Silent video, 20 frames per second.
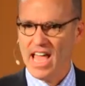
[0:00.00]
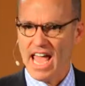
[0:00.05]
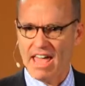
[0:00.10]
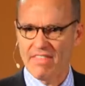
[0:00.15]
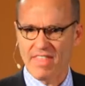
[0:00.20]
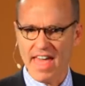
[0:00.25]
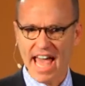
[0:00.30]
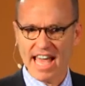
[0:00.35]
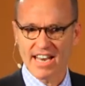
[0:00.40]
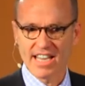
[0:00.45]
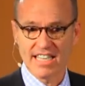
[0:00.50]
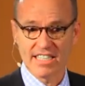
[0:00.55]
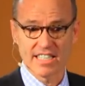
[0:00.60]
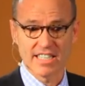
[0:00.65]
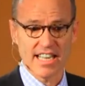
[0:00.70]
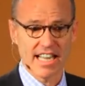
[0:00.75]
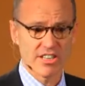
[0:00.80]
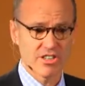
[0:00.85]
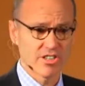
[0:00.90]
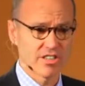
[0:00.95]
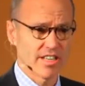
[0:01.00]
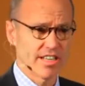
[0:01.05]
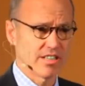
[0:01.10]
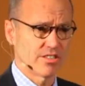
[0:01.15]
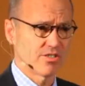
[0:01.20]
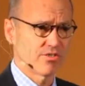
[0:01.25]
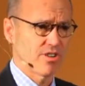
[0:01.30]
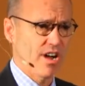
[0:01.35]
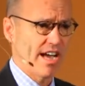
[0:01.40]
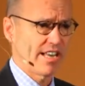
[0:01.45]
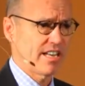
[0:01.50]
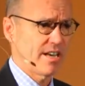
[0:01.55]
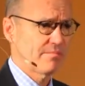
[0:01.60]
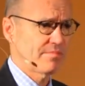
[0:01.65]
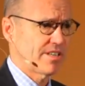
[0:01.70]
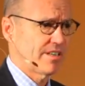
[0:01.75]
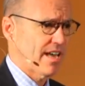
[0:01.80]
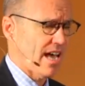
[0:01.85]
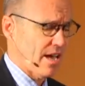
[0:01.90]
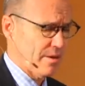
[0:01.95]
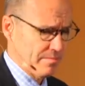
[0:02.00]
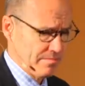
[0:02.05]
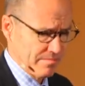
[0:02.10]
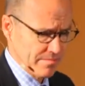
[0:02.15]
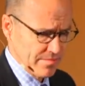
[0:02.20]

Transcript: And that essentially is drying up today.